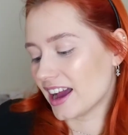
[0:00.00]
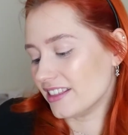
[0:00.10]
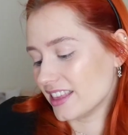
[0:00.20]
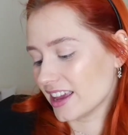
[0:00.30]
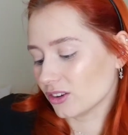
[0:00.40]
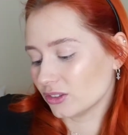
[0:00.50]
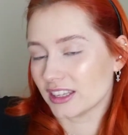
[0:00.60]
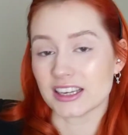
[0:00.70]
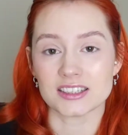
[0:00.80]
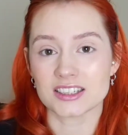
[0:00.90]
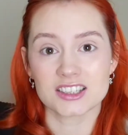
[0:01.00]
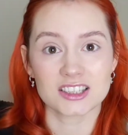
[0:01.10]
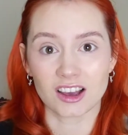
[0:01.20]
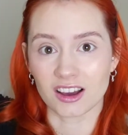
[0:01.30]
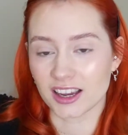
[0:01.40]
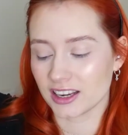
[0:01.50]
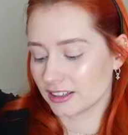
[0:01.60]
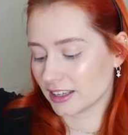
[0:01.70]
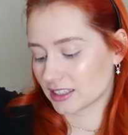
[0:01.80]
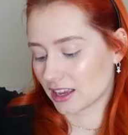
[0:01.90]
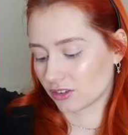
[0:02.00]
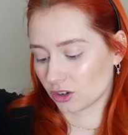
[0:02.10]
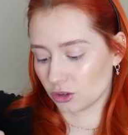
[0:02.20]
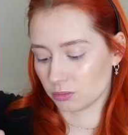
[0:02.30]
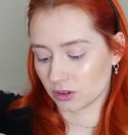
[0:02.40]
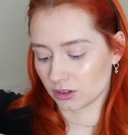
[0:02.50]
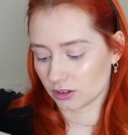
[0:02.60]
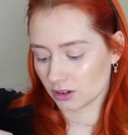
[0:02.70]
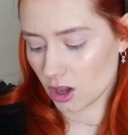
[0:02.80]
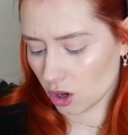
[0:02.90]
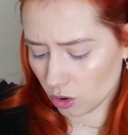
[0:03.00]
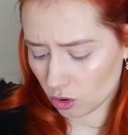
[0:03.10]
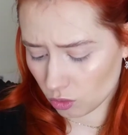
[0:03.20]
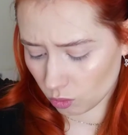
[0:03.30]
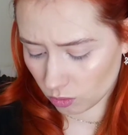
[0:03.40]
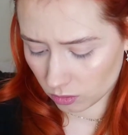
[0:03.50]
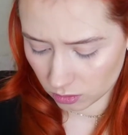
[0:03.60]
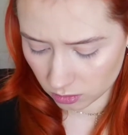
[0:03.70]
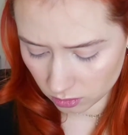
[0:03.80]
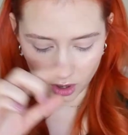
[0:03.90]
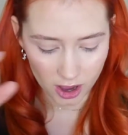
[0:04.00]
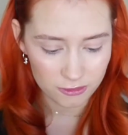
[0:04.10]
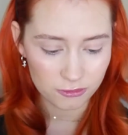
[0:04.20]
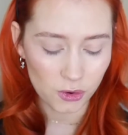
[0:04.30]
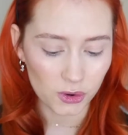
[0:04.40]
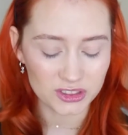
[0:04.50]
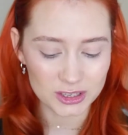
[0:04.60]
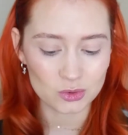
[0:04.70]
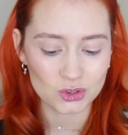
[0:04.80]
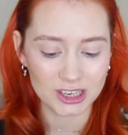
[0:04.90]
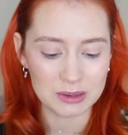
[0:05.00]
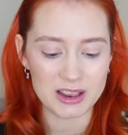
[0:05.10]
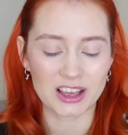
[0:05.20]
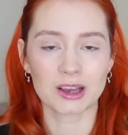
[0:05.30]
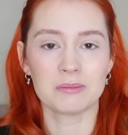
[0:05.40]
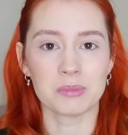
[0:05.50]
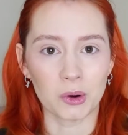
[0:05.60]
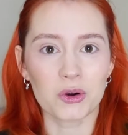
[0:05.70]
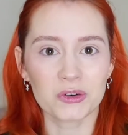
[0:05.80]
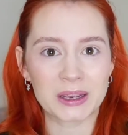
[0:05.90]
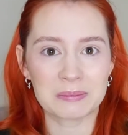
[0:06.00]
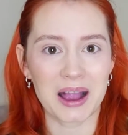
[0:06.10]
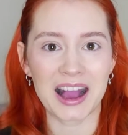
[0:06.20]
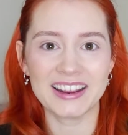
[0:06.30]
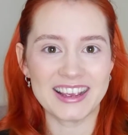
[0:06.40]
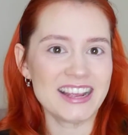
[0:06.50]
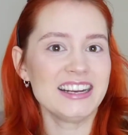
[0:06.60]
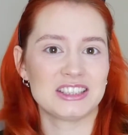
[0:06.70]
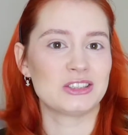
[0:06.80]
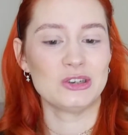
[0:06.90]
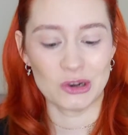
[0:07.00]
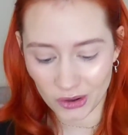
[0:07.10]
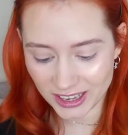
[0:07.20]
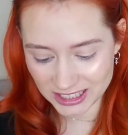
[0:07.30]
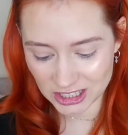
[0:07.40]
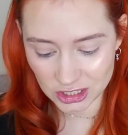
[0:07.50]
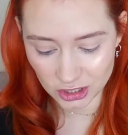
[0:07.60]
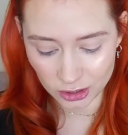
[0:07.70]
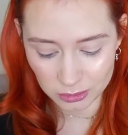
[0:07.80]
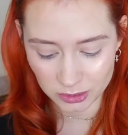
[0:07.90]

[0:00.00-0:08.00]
And then on the inside, let's have an open. Oh, I thought this was going to be like a boring palette. It's not. It's so